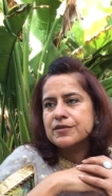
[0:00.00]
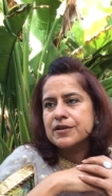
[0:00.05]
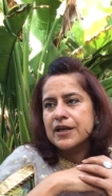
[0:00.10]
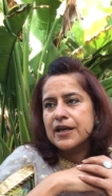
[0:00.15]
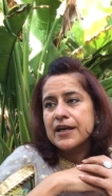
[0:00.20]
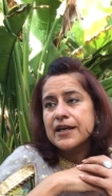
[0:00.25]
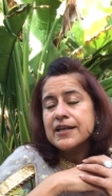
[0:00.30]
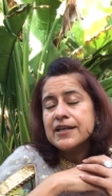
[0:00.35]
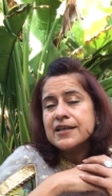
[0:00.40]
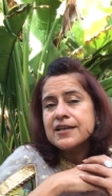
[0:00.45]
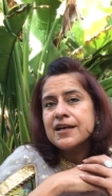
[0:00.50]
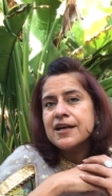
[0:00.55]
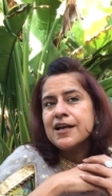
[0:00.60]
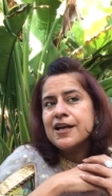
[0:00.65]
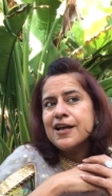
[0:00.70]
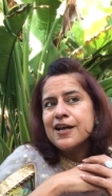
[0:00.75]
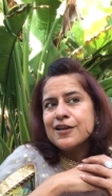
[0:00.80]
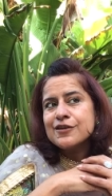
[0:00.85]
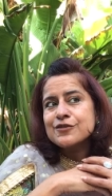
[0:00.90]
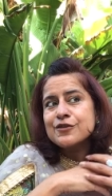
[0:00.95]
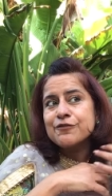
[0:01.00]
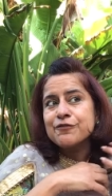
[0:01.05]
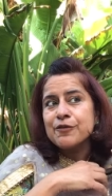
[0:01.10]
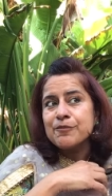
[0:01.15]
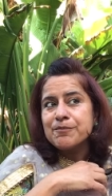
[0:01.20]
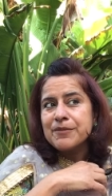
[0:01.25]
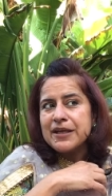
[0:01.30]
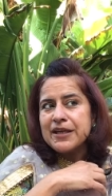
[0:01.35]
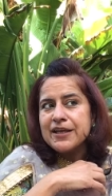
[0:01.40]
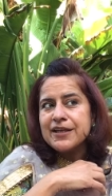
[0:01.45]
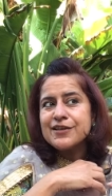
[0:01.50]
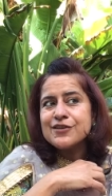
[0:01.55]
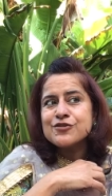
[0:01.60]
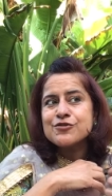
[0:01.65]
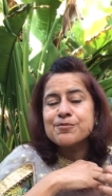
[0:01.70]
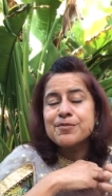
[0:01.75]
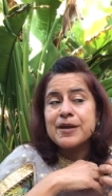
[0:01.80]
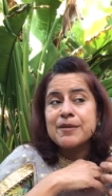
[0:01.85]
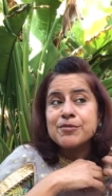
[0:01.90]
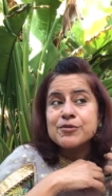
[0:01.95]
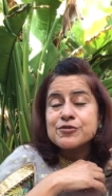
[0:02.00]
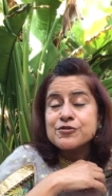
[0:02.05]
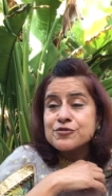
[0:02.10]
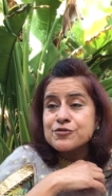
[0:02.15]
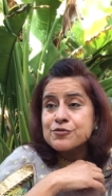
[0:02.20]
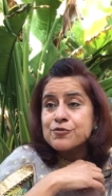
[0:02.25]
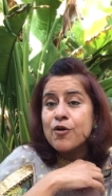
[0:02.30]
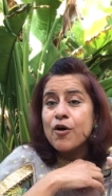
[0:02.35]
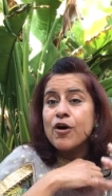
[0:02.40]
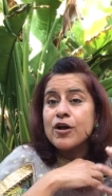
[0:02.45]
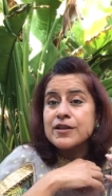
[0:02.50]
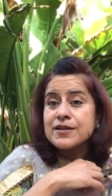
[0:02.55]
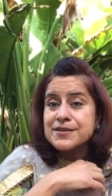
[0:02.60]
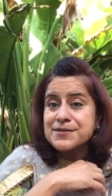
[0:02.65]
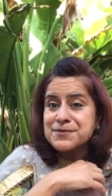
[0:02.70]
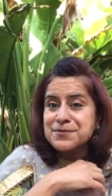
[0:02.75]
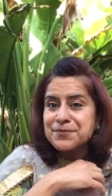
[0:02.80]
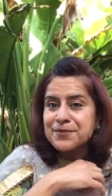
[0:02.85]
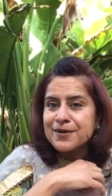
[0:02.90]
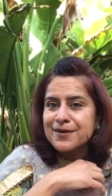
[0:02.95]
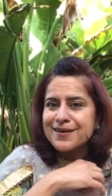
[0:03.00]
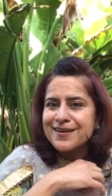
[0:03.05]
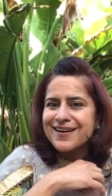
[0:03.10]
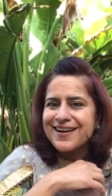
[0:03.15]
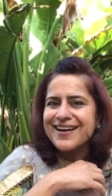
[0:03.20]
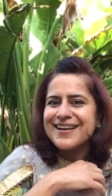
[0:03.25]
Okay. So for me to be able to do all this work,